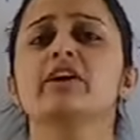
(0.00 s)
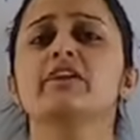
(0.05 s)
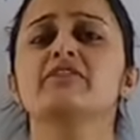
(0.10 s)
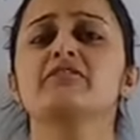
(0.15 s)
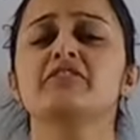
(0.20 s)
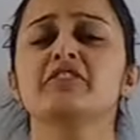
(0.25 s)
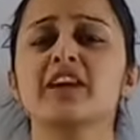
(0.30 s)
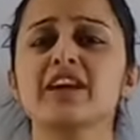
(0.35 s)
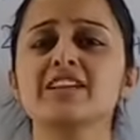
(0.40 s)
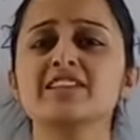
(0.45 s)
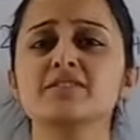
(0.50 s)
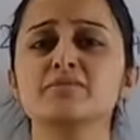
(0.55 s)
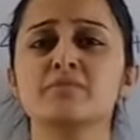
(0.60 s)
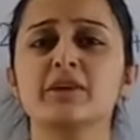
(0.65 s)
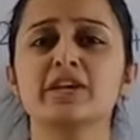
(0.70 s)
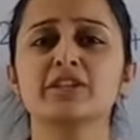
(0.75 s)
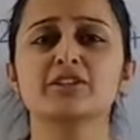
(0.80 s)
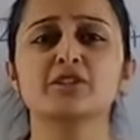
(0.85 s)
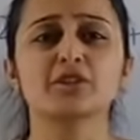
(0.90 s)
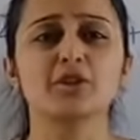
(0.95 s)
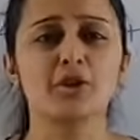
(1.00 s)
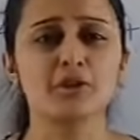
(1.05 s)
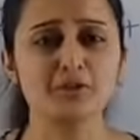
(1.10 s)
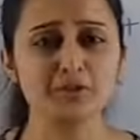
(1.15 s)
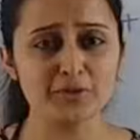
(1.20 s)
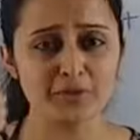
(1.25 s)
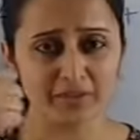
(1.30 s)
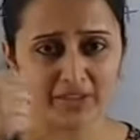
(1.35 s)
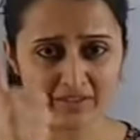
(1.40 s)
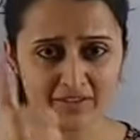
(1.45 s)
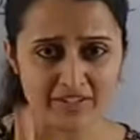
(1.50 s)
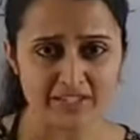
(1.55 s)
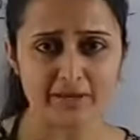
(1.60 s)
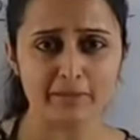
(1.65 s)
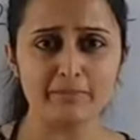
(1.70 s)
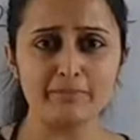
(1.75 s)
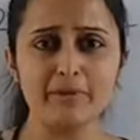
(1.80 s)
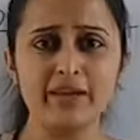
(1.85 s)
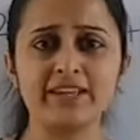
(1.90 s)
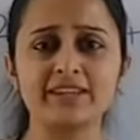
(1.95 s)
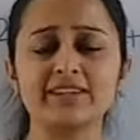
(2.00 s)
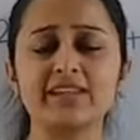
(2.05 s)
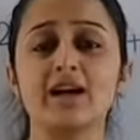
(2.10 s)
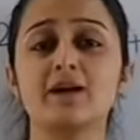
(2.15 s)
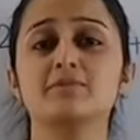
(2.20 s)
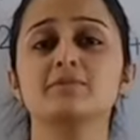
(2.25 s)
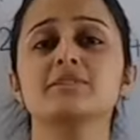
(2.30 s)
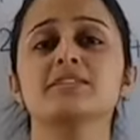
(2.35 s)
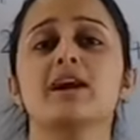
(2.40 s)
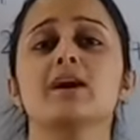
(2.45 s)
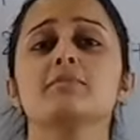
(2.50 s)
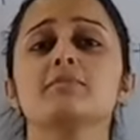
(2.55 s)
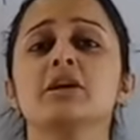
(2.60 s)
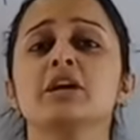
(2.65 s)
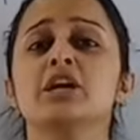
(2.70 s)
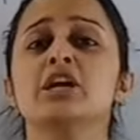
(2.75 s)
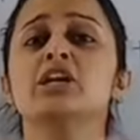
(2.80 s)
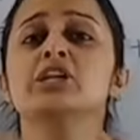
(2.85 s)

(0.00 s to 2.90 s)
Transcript: If yes, make sure to give it a big thumbs up